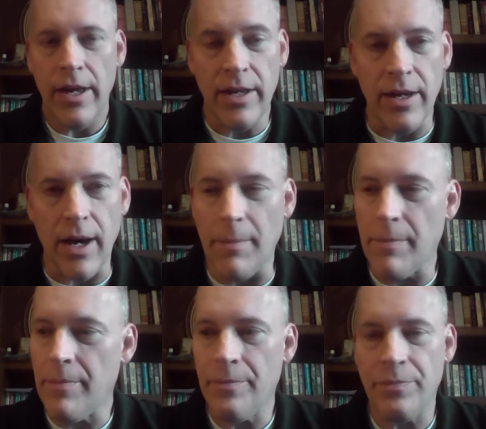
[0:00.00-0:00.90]

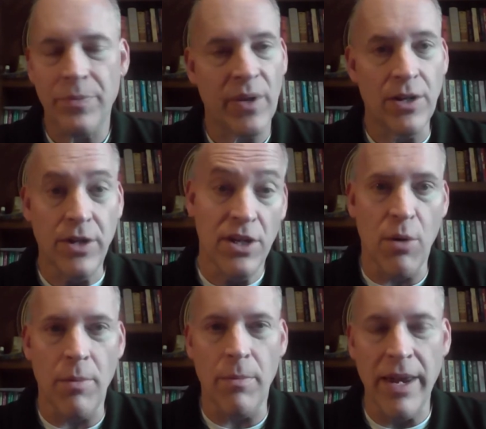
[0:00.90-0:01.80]

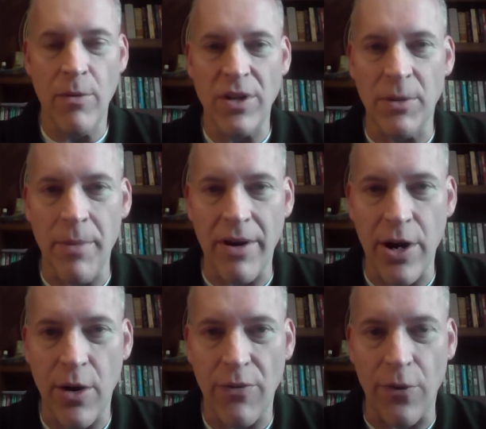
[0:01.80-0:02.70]
but he wants to marry
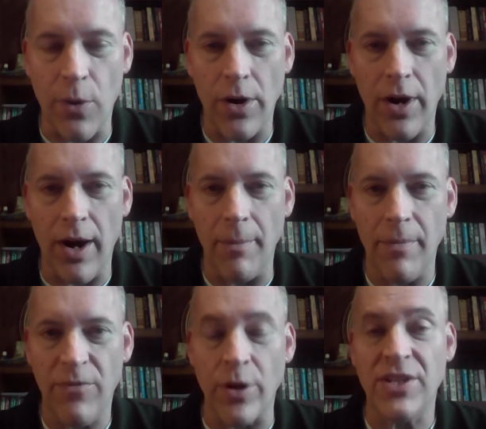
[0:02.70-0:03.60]
her
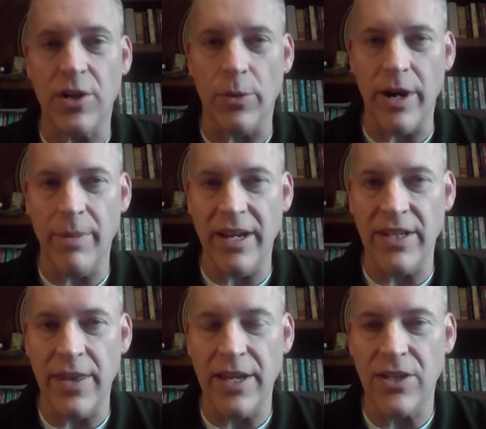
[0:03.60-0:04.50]
for his career
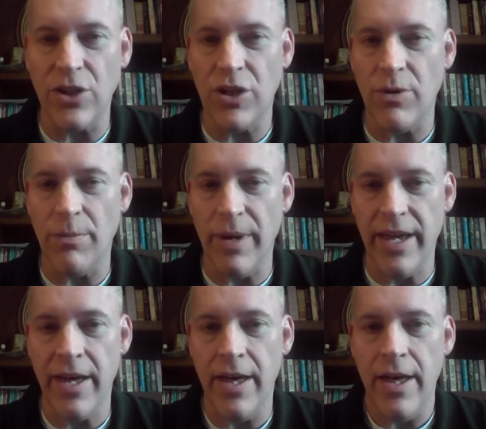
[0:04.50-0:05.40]
because he thinks that she would be